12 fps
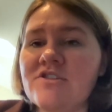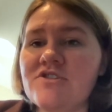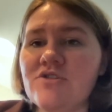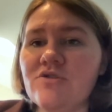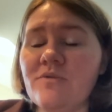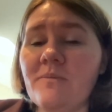
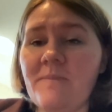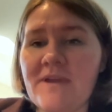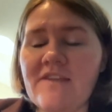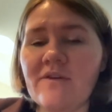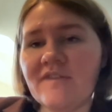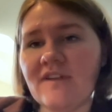to
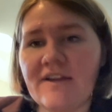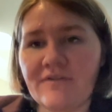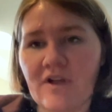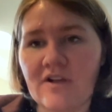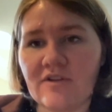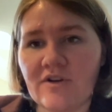be those
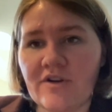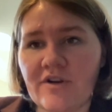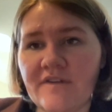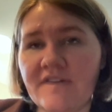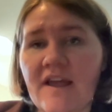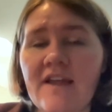lifelong
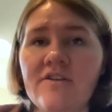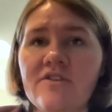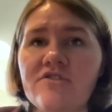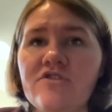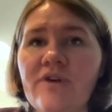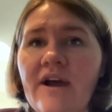learners and
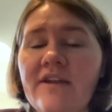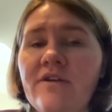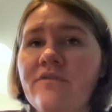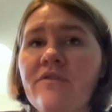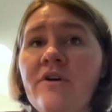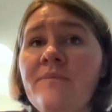to kind
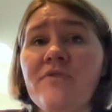of